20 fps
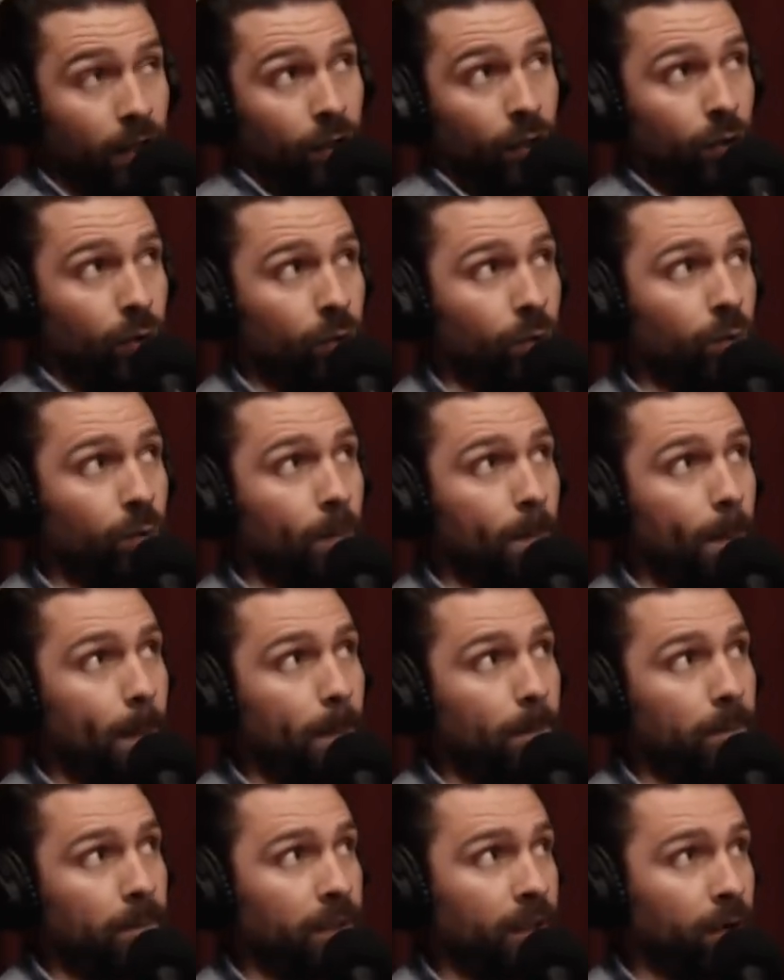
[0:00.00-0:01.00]
who,
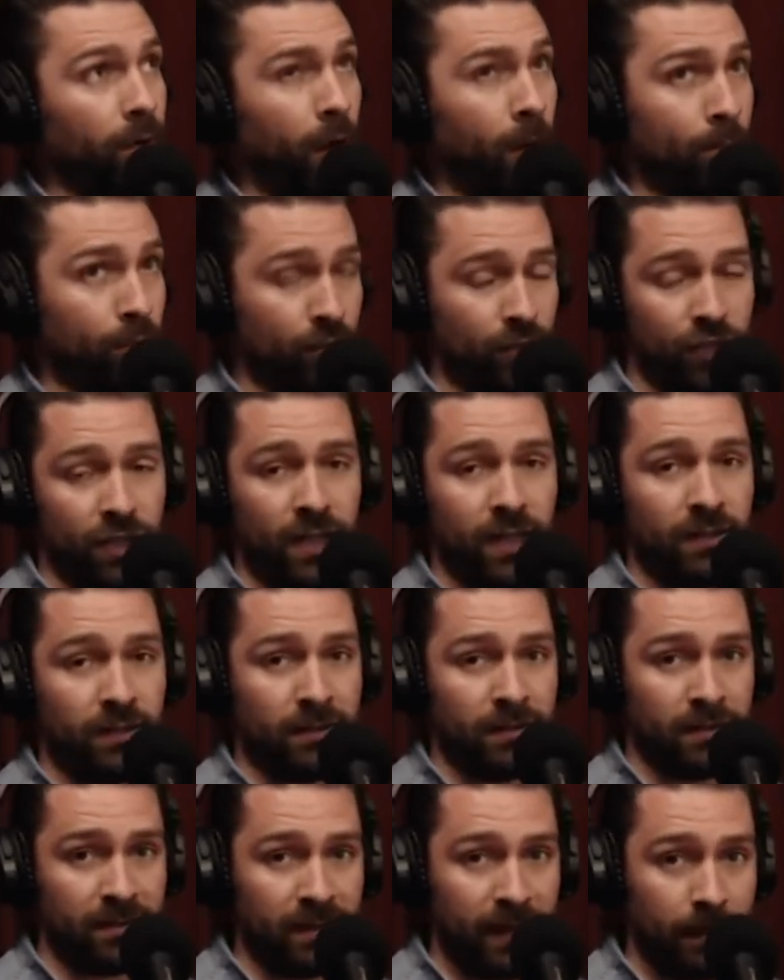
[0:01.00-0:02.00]
you know,
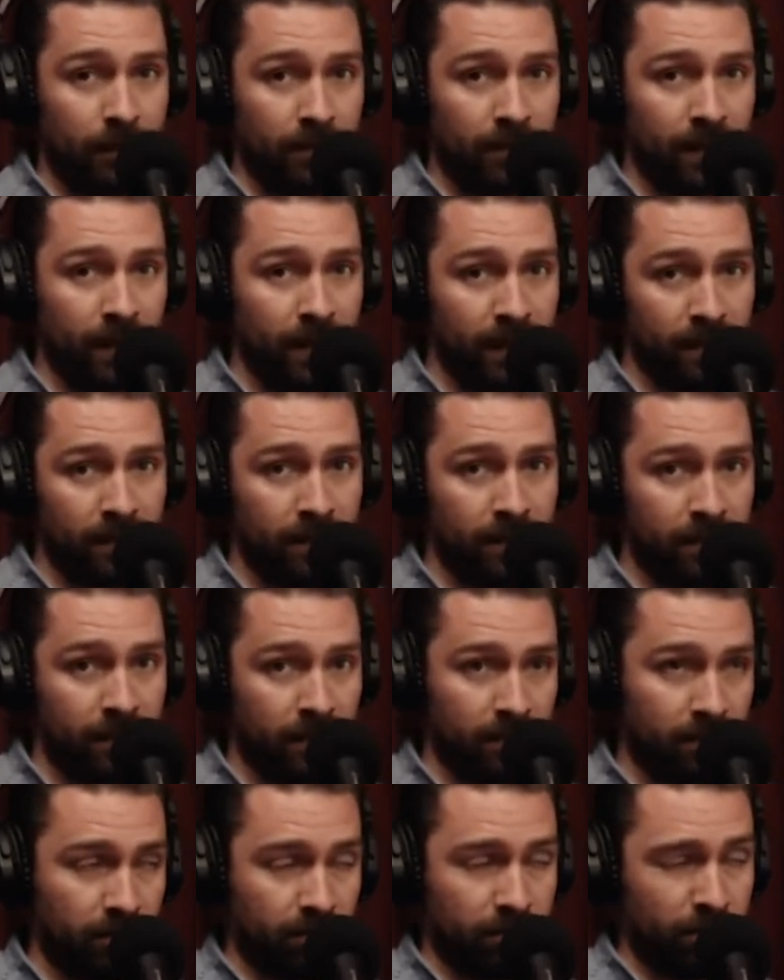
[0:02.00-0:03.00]
appreciate the same
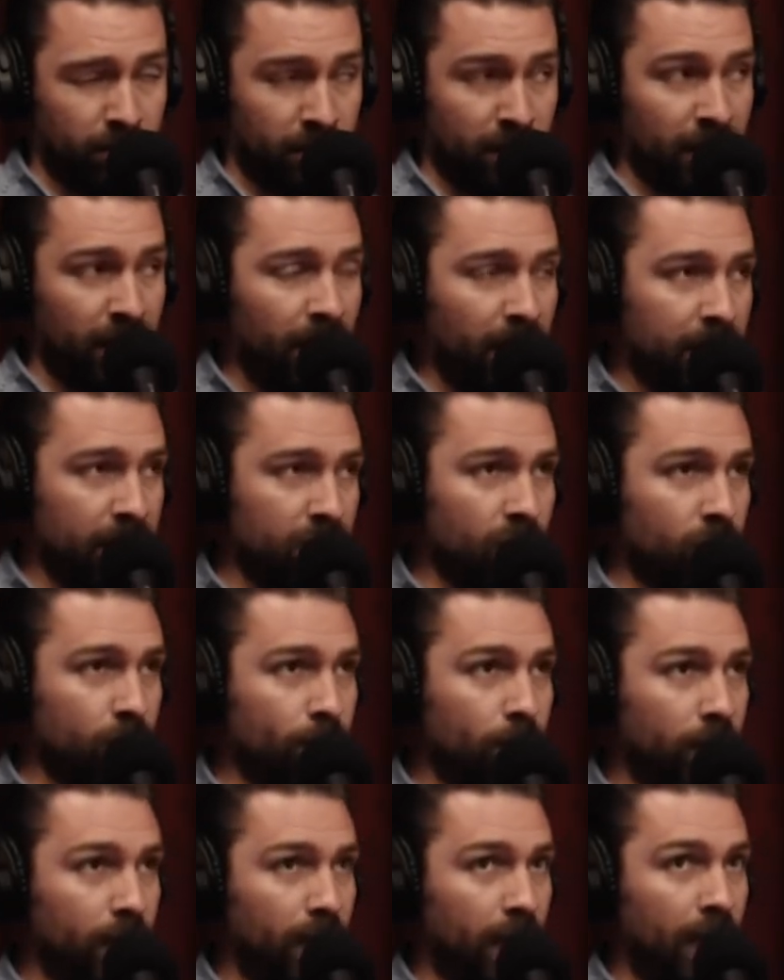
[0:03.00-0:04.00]
things that I do,
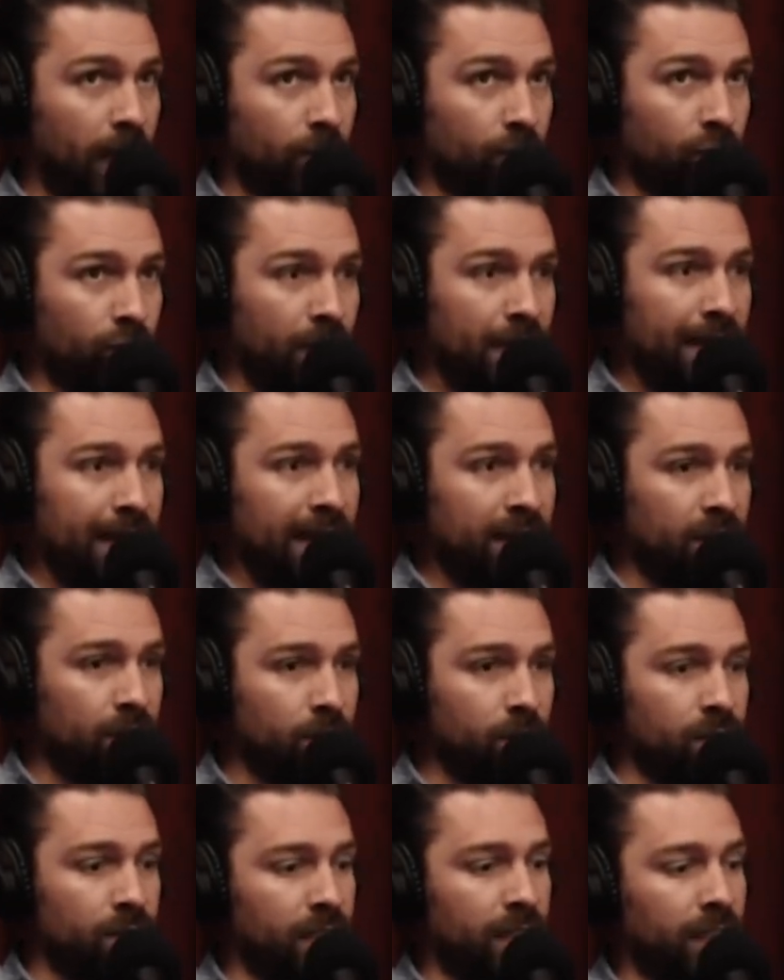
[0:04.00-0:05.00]
but I'm really
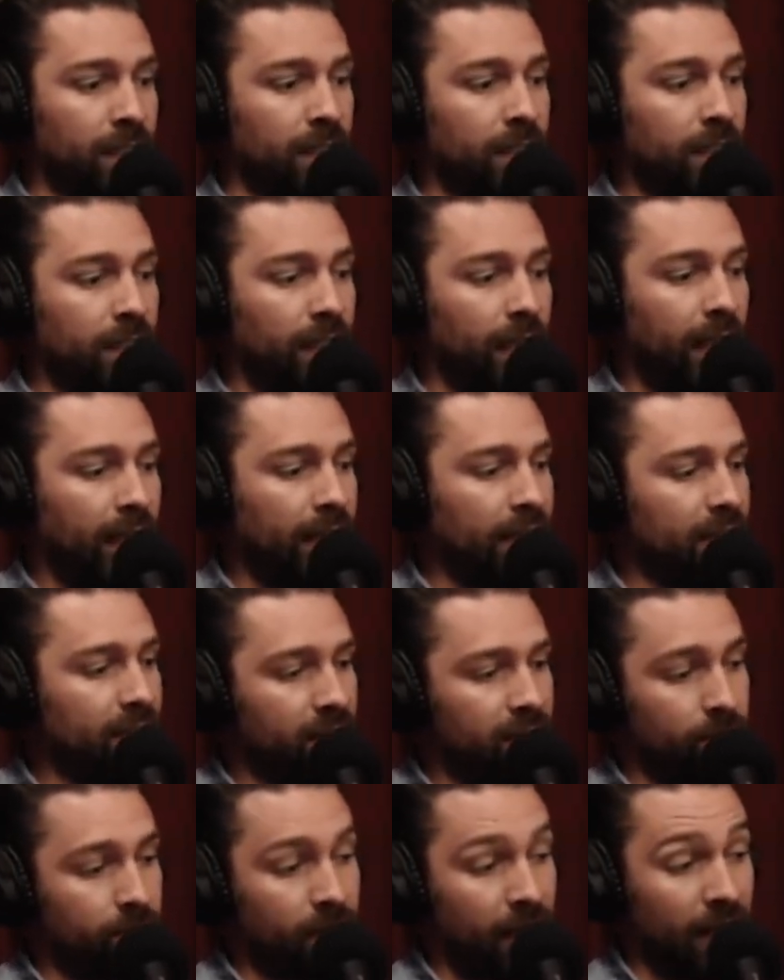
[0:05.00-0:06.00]
using, and it
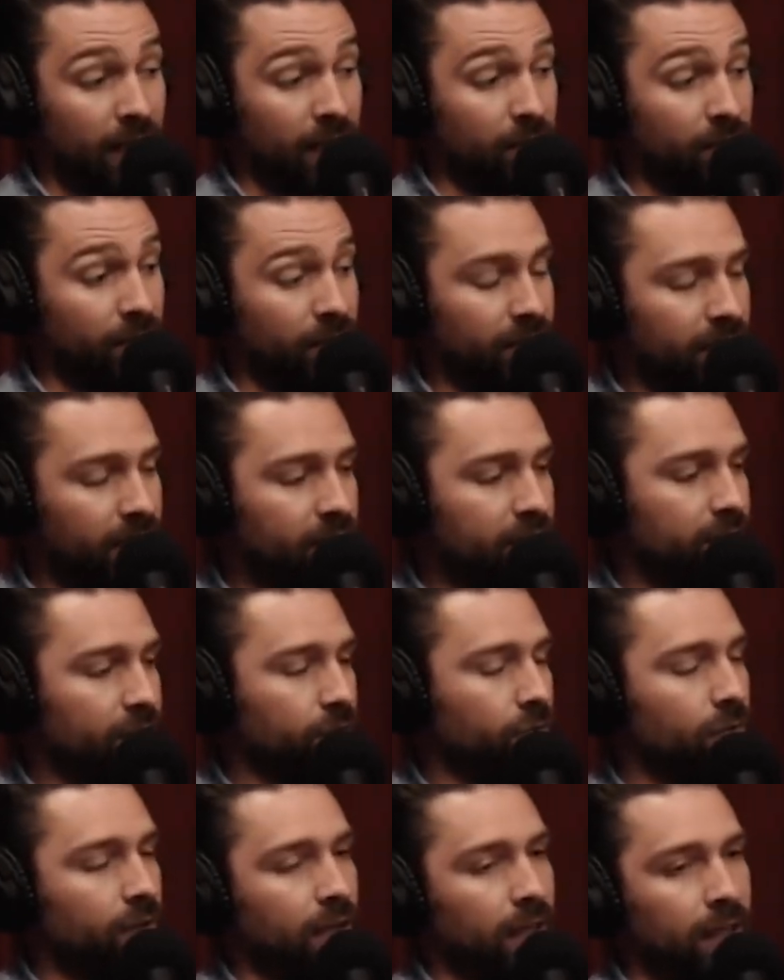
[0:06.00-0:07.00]
doesn't matter if it's
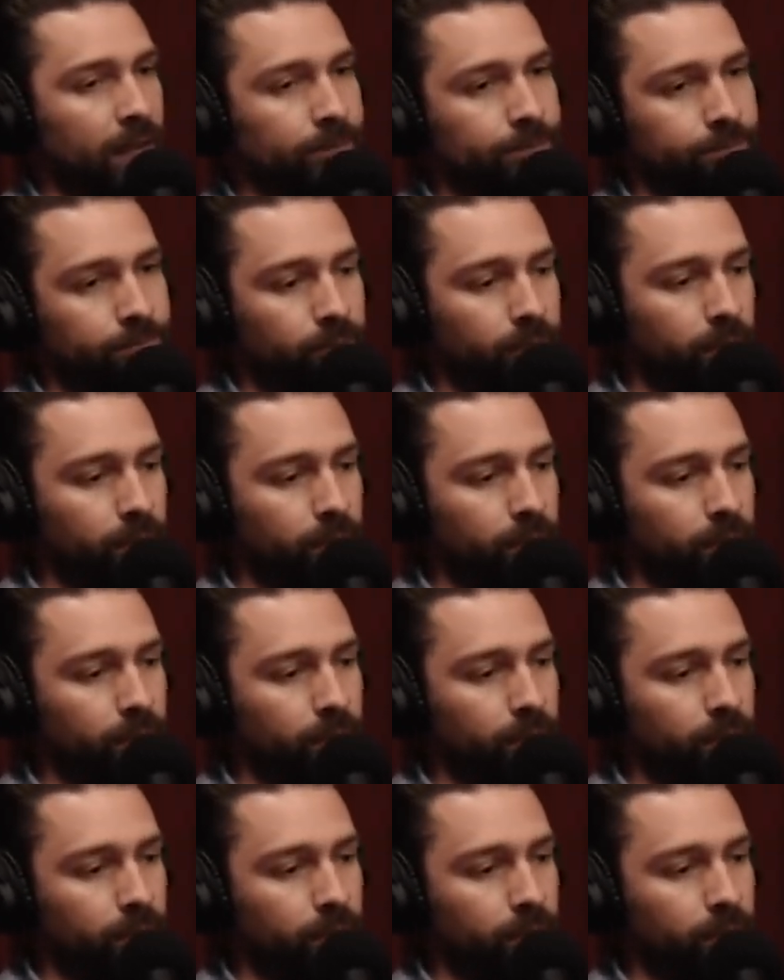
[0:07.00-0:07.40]
Instagram,